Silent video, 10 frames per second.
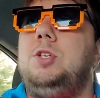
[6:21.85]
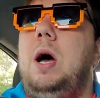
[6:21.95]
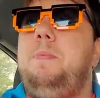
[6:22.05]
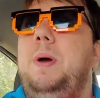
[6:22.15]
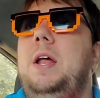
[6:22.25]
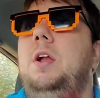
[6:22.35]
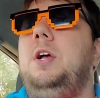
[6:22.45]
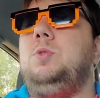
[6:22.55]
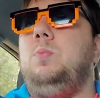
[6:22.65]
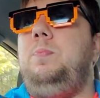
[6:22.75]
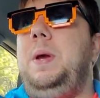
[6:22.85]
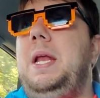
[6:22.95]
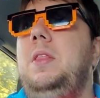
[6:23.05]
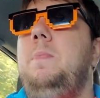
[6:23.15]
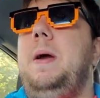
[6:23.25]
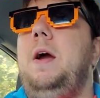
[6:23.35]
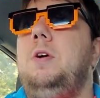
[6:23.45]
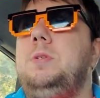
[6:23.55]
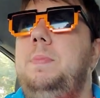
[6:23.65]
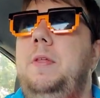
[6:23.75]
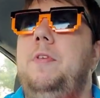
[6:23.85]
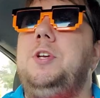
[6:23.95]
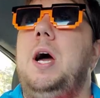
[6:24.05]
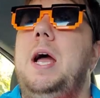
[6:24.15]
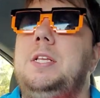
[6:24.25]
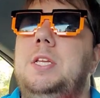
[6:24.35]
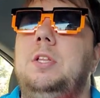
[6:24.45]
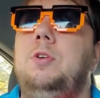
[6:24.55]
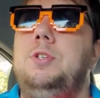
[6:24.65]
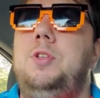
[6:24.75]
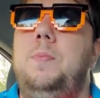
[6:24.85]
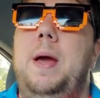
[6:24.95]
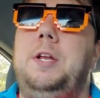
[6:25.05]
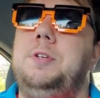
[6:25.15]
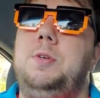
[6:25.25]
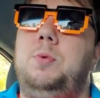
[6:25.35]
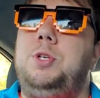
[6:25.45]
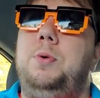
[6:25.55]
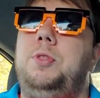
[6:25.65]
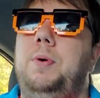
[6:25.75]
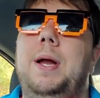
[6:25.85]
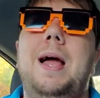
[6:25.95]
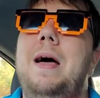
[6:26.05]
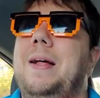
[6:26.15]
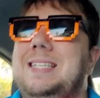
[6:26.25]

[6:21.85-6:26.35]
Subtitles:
So I plan on us beating the Bears and beating the Giants and losing to the Patriots, and we're 2-3.